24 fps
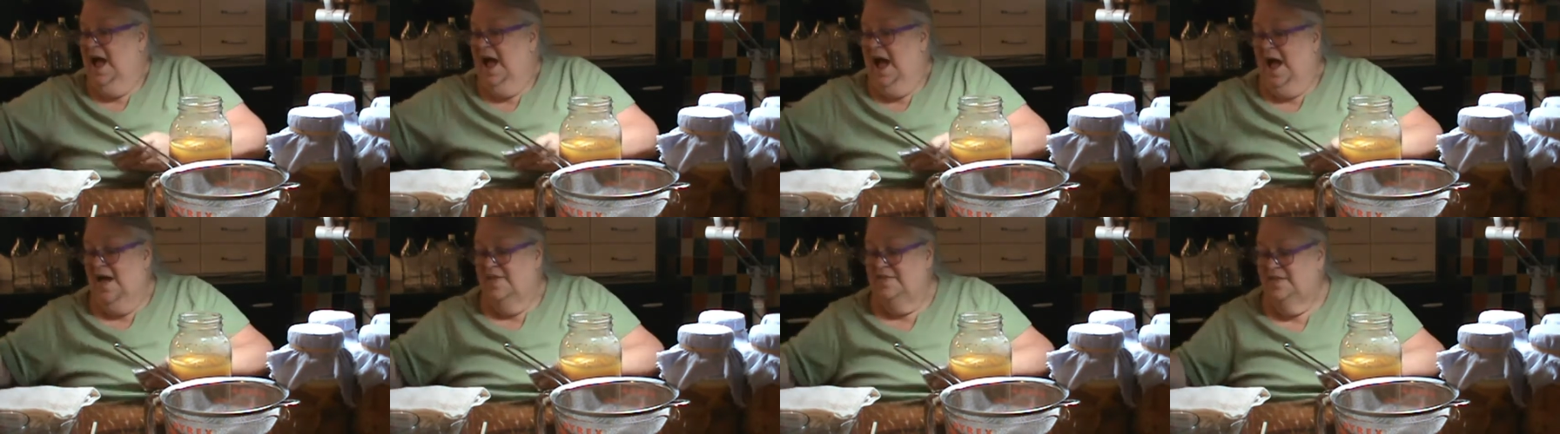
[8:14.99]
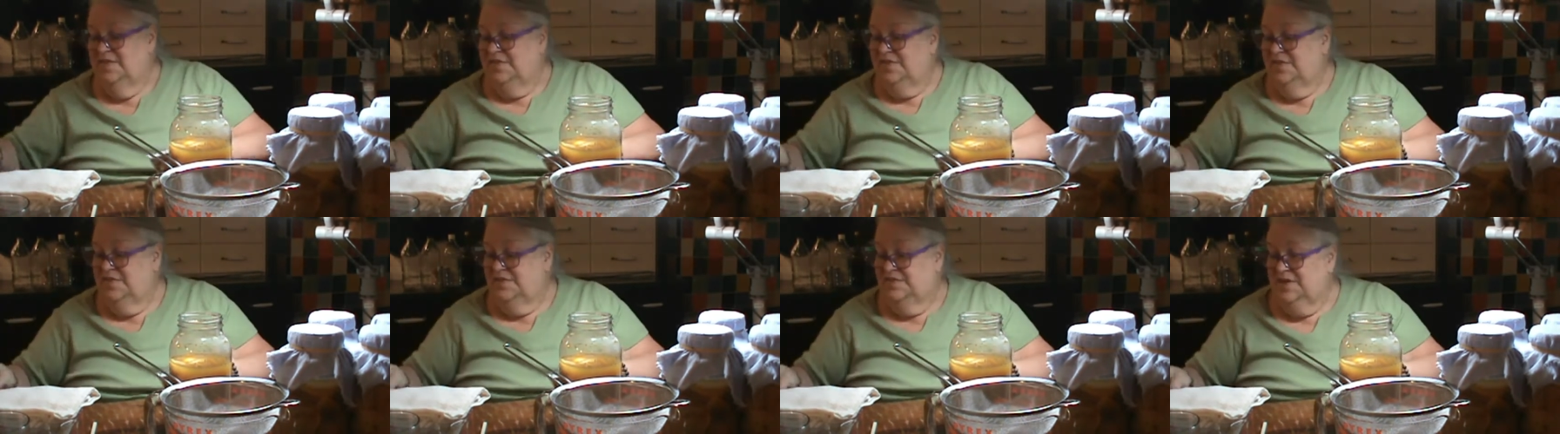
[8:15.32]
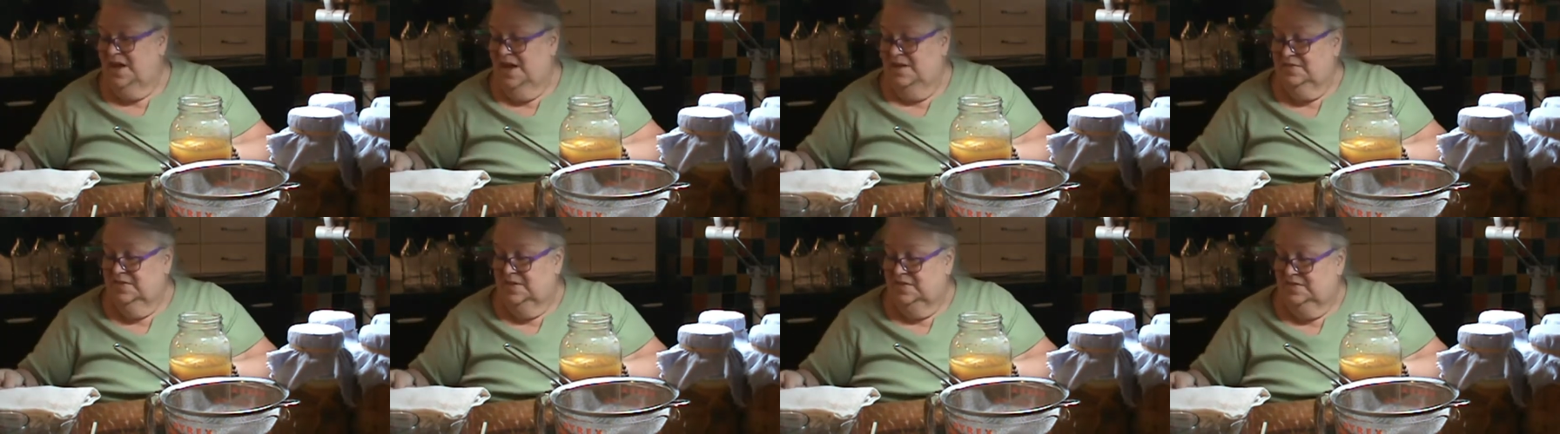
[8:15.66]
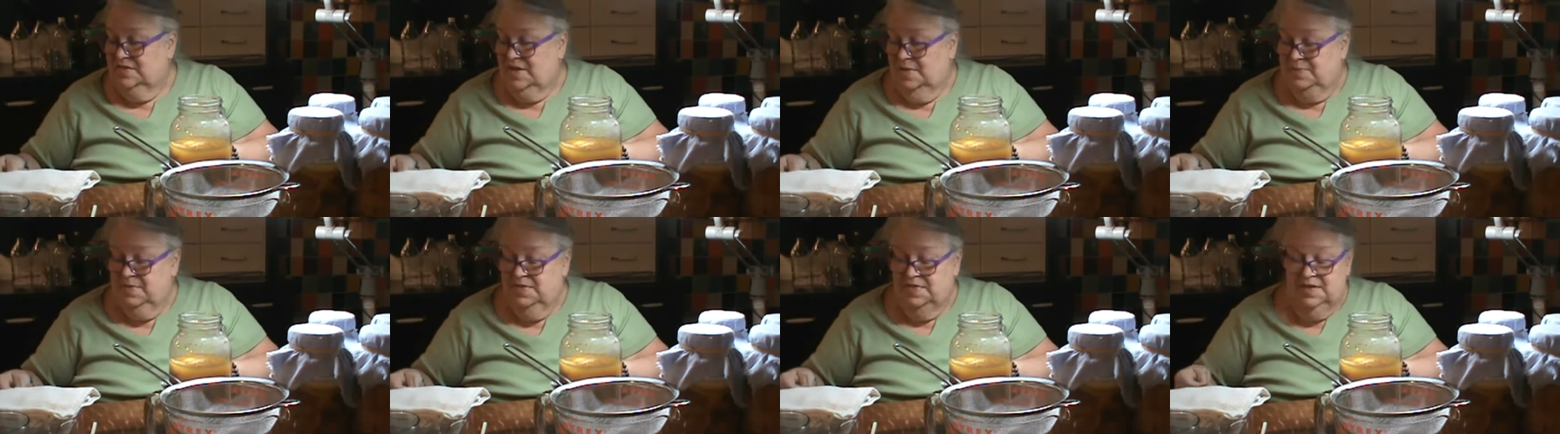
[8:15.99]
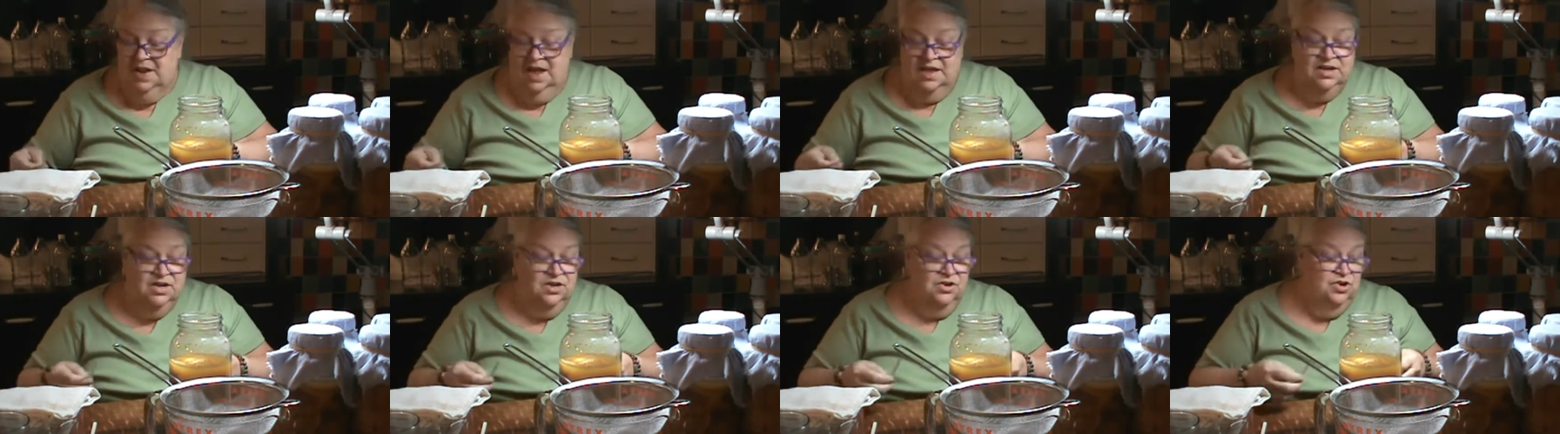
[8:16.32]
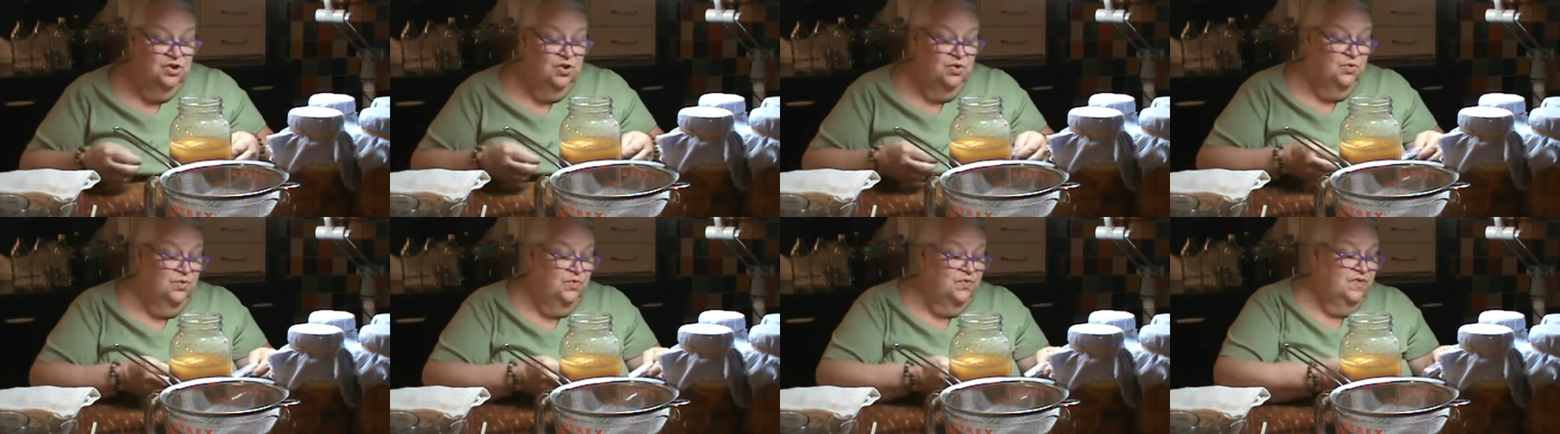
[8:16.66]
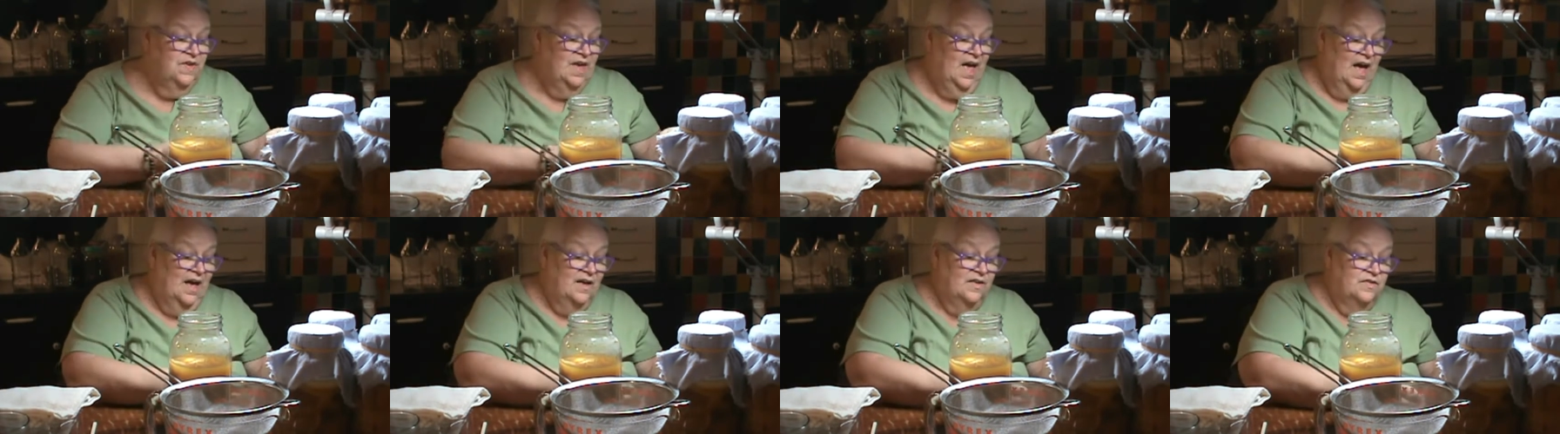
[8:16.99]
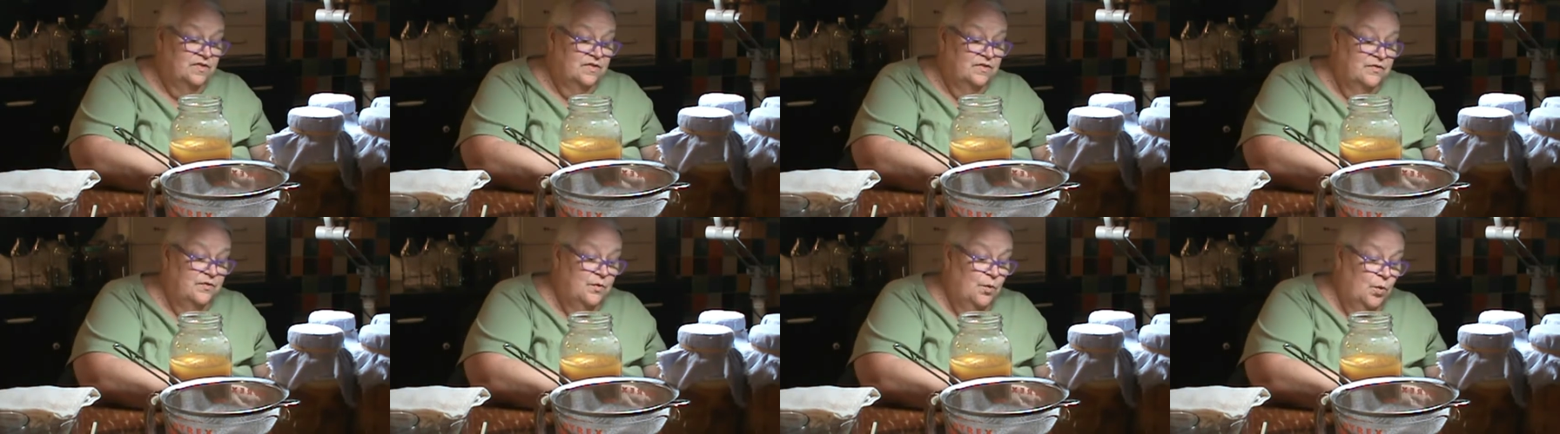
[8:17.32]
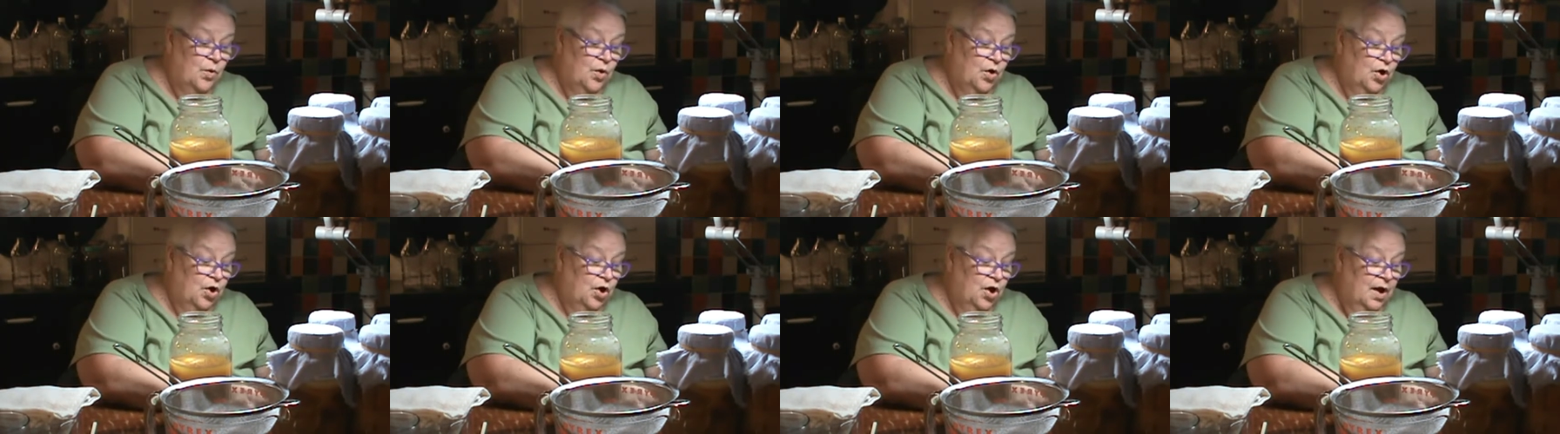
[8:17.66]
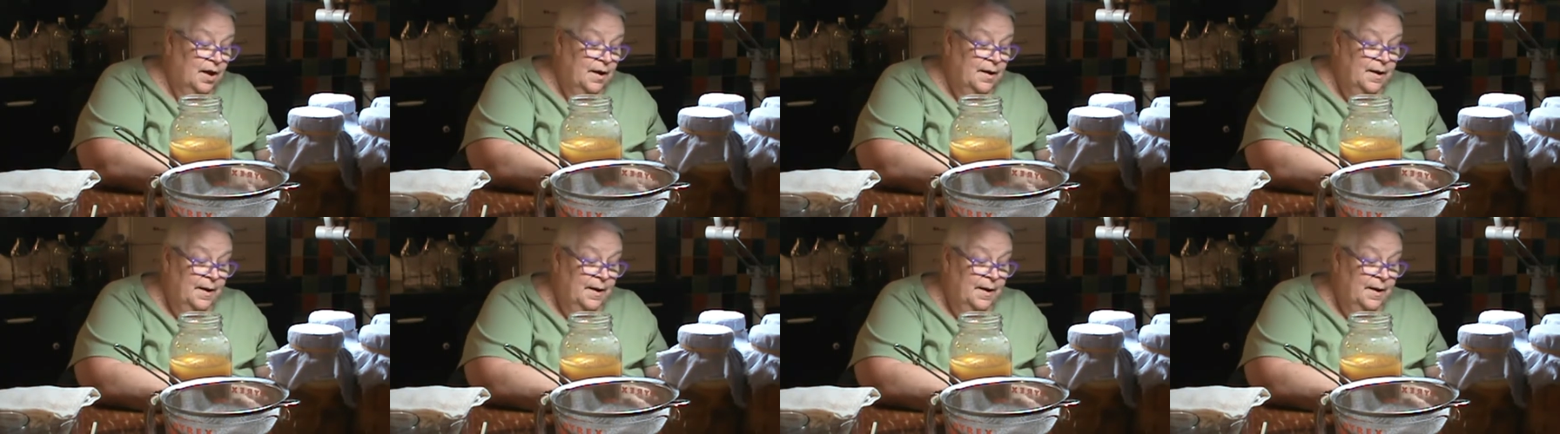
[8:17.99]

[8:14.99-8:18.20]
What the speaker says: And this is definitely something that I can use, yes, for